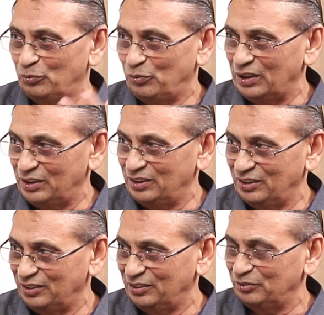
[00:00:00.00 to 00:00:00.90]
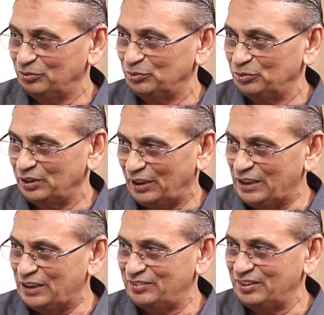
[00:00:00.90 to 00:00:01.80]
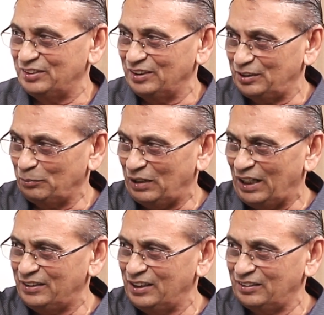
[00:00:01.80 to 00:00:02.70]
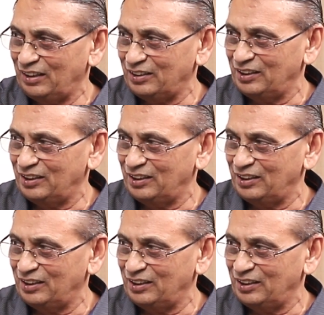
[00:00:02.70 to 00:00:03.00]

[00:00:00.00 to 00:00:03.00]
While raining season, some lightnings are